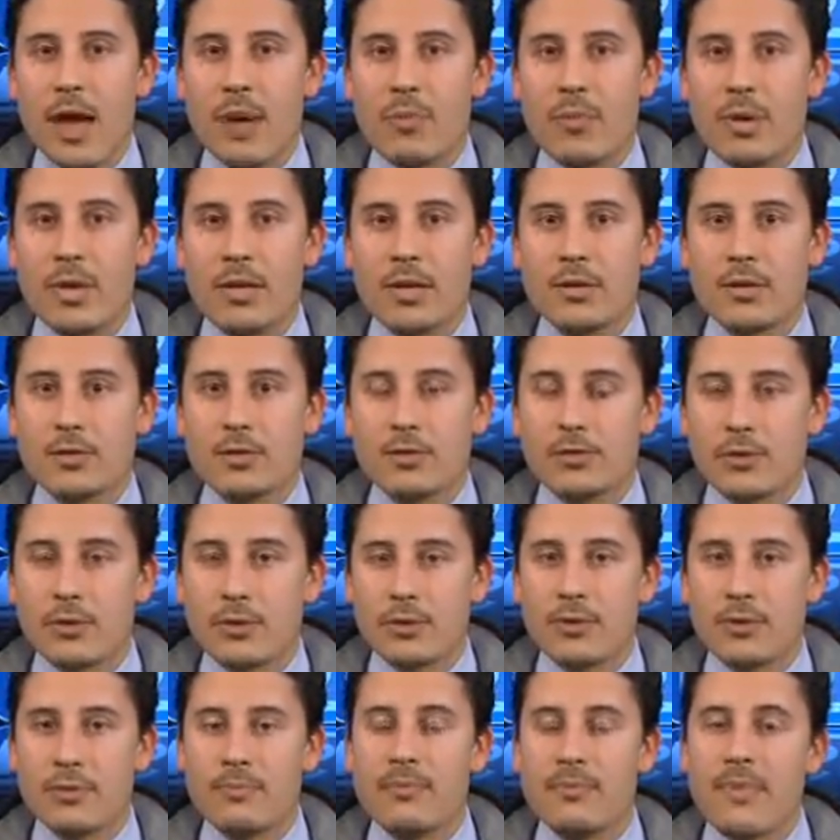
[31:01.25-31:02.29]
that potential
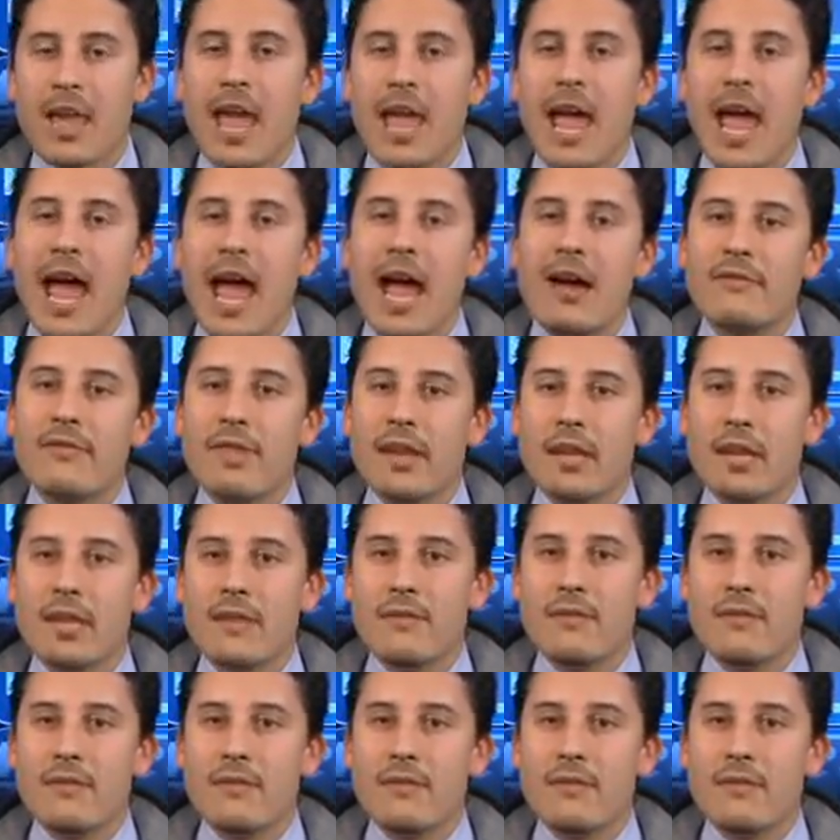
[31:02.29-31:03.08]
donor, have that